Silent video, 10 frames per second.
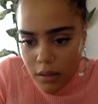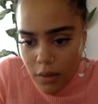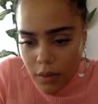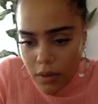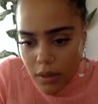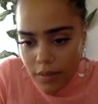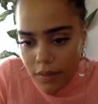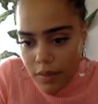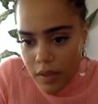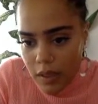Well, if
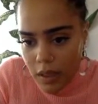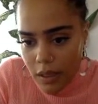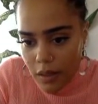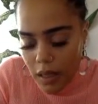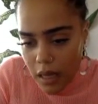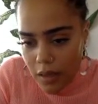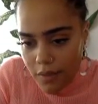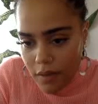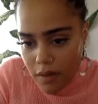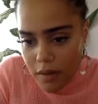you see here, a lot of
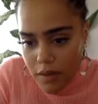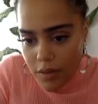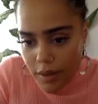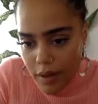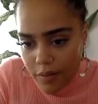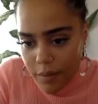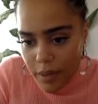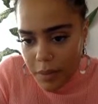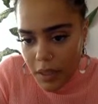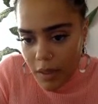these don't have
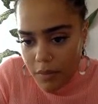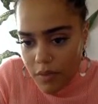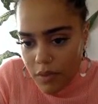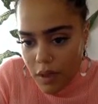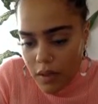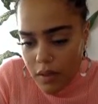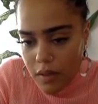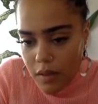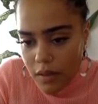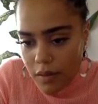BPMs, right?
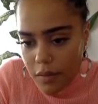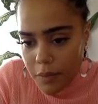So